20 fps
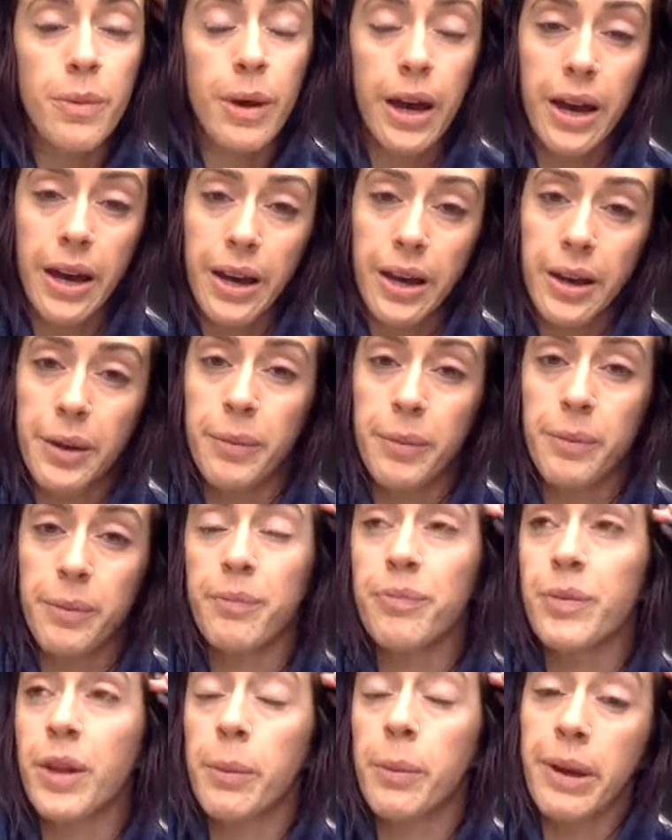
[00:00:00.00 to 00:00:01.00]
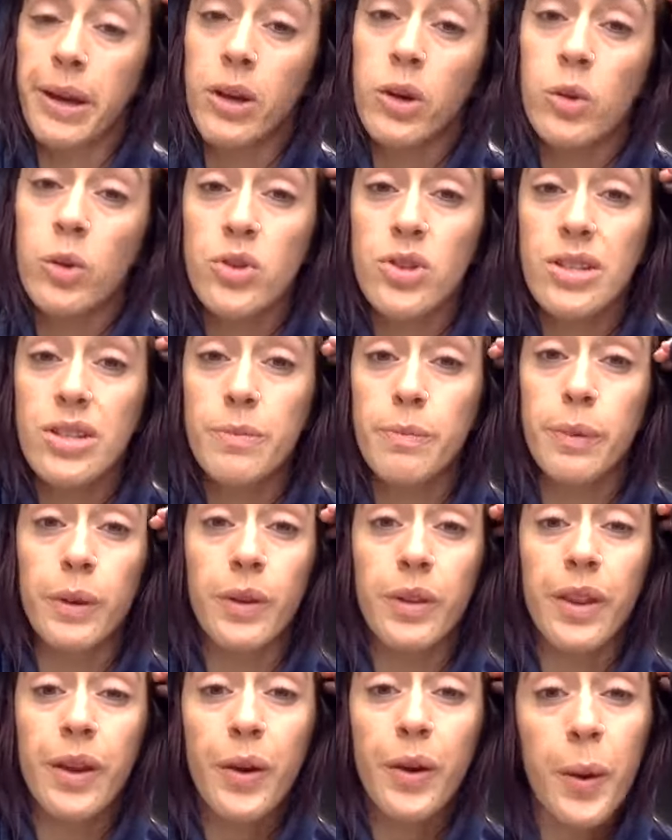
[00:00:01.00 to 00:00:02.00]
and my coaches build
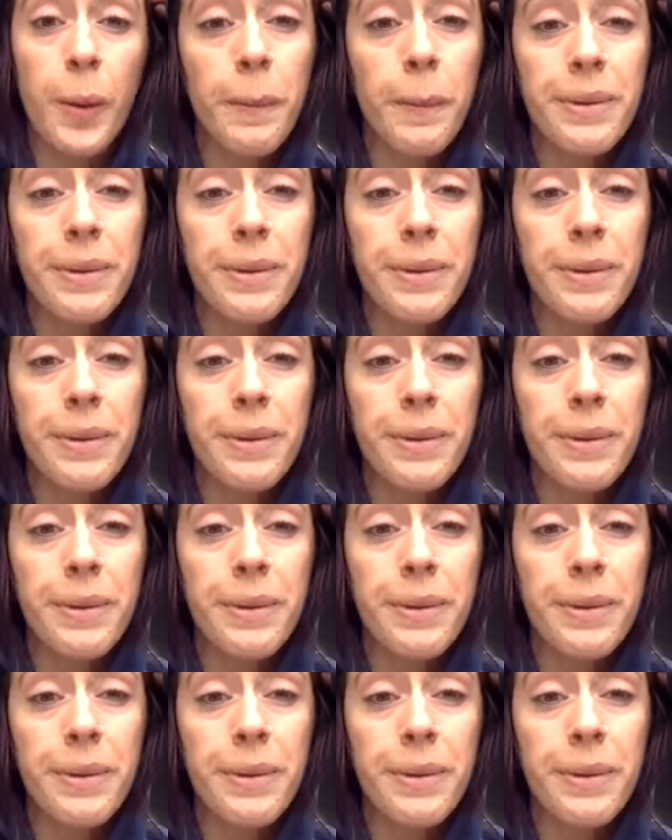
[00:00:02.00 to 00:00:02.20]
their own